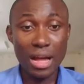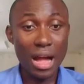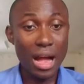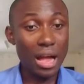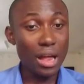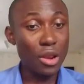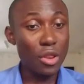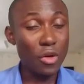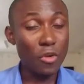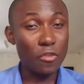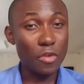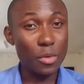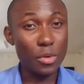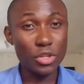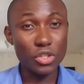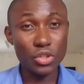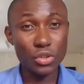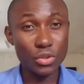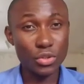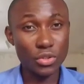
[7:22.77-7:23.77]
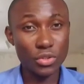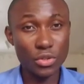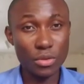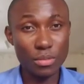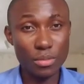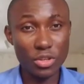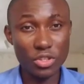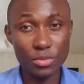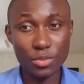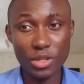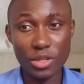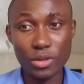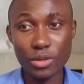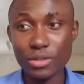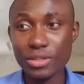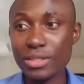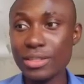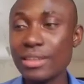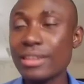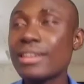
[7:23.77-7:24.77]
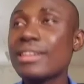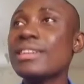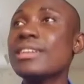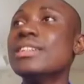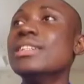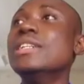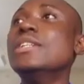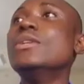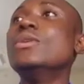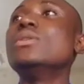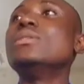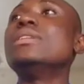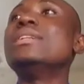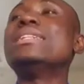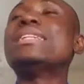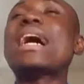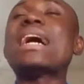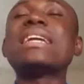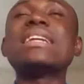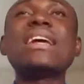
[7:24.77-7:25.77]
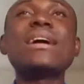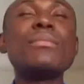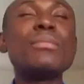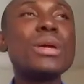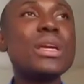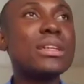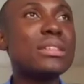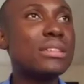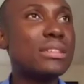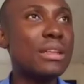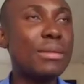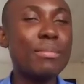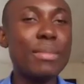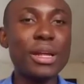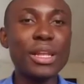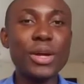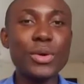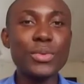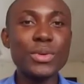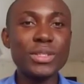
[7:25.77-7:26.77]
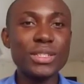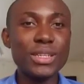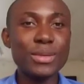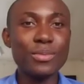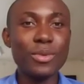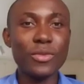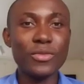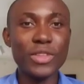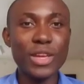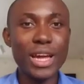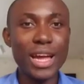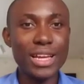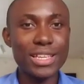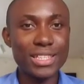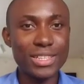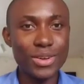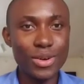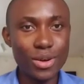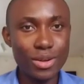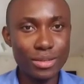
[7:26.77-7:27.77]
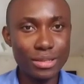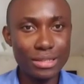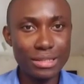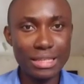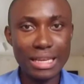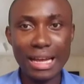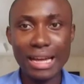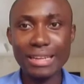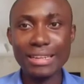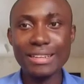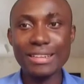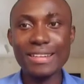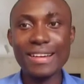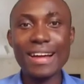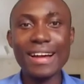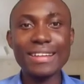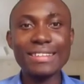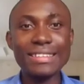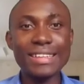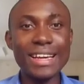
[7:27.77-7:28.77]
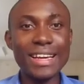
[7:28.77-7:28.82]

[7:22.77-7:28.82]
I love our show so much because the dynamics, the mannerism of the ex-cons, and